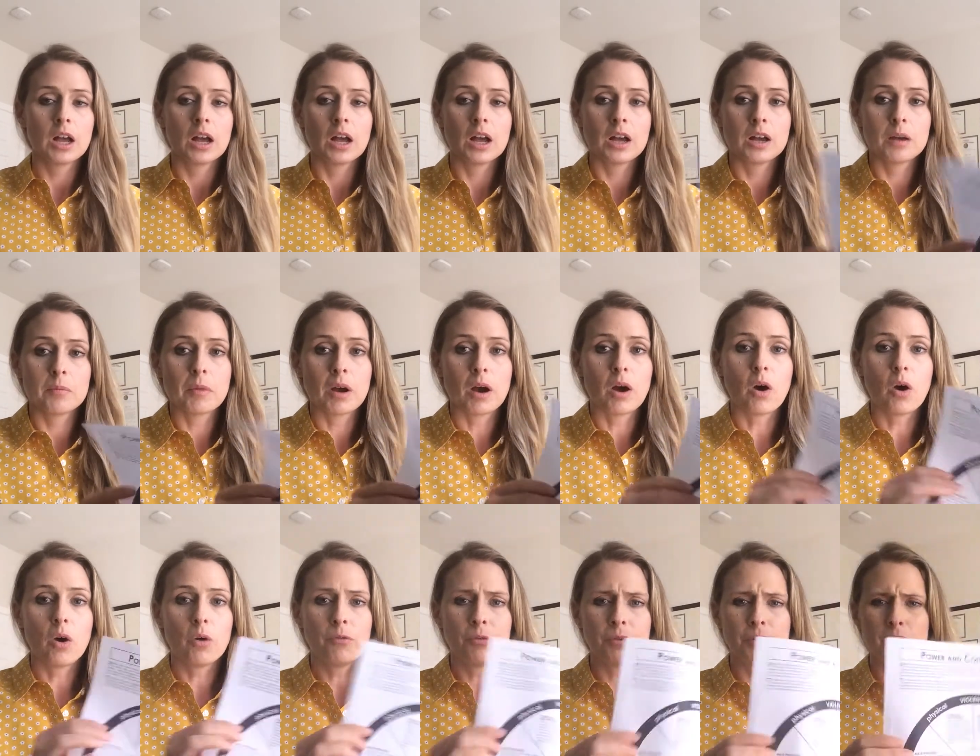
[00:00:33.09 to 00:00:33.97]
Um,
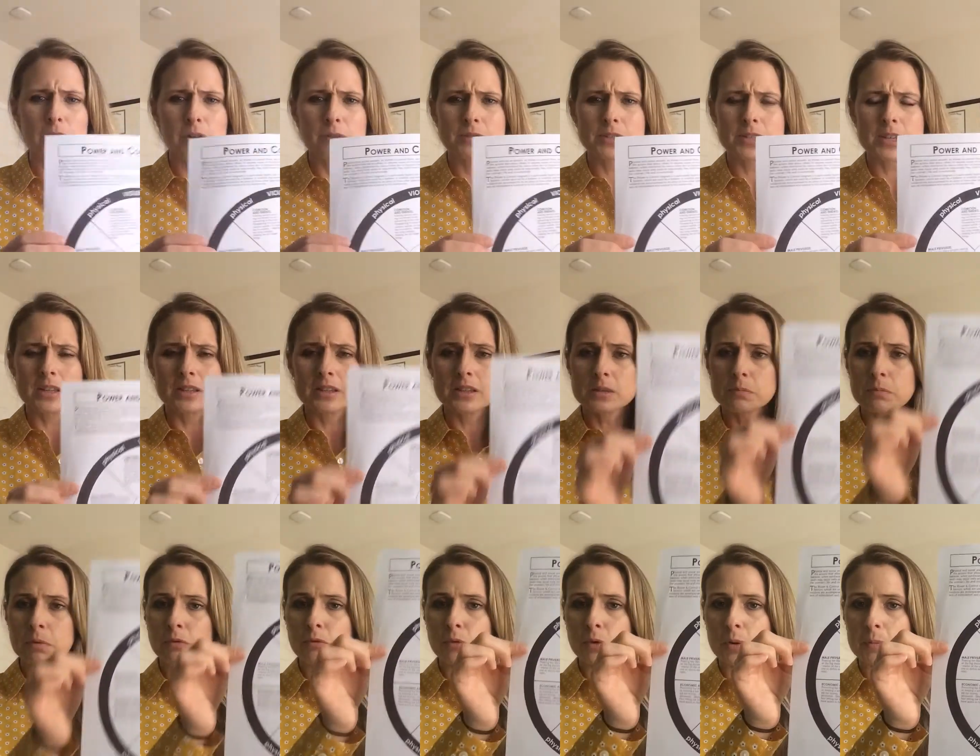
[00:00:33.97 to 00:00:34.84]
hopefully you've seen this
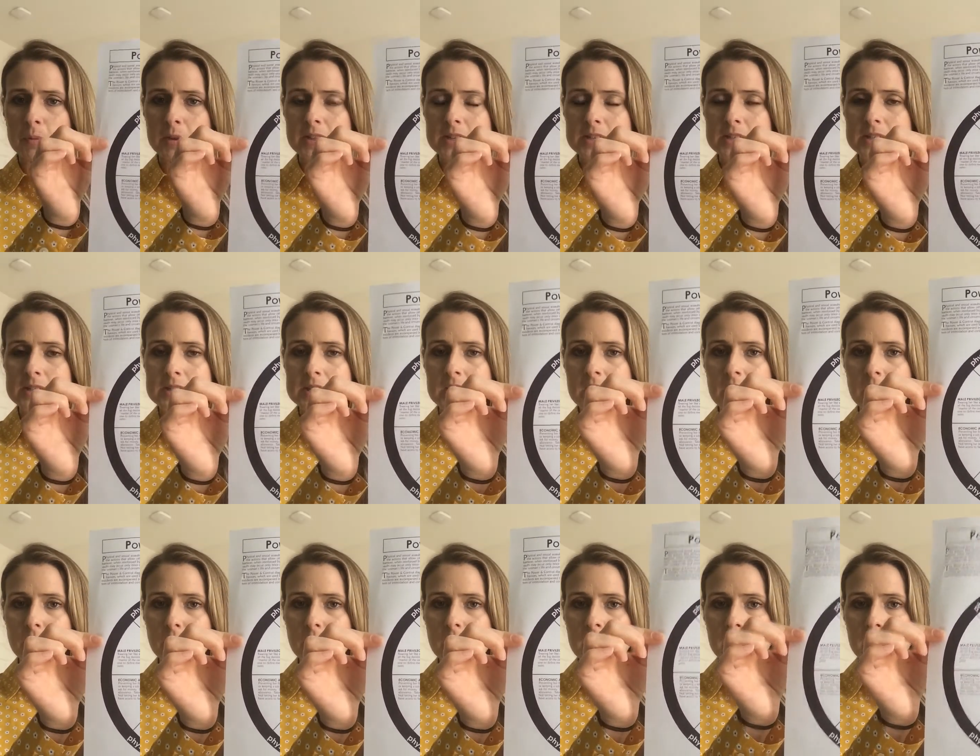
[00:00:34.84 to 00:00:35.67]
before, but this is another